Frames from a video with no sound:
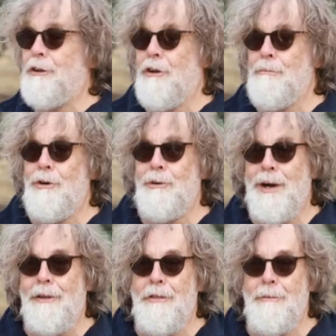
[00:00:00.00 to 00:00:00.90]
a lot more
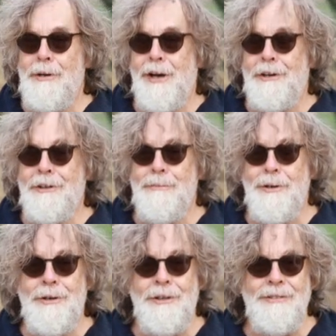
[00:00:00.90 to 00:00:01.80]
rather than behind a
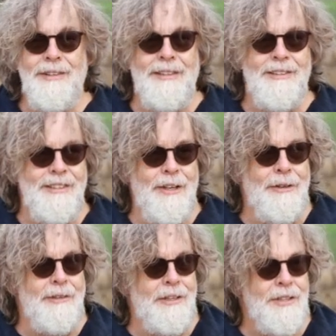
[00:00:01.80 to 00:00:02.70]
computer. And
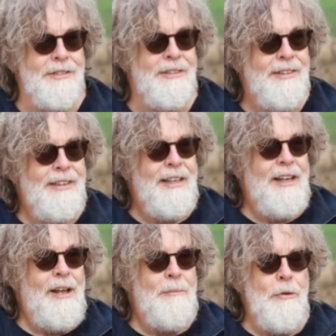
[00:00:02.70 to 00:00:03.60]
so I just
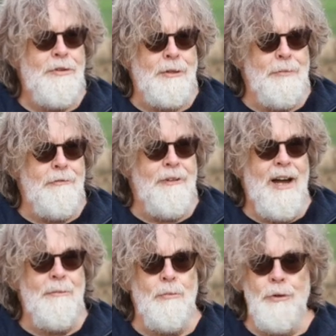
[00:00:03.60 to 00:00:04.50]
moved up to my
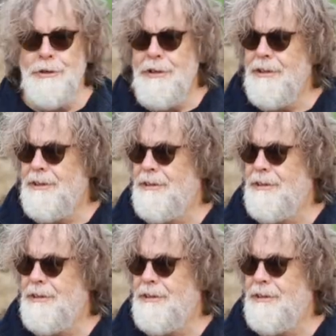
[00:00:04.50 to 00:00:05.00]
farm at Wootton.